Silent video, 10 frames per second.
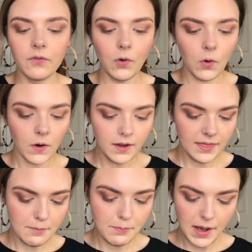For
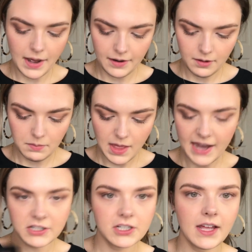the bottom
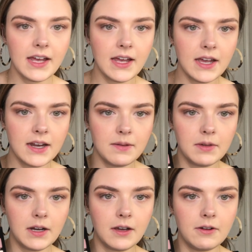lash line, I'm
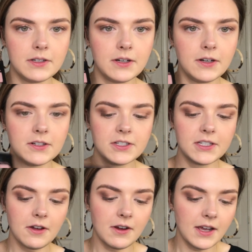going to go into orange
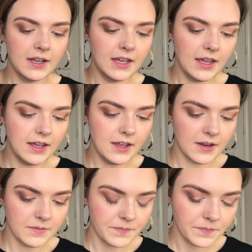soda
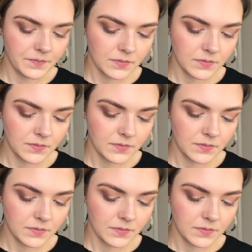again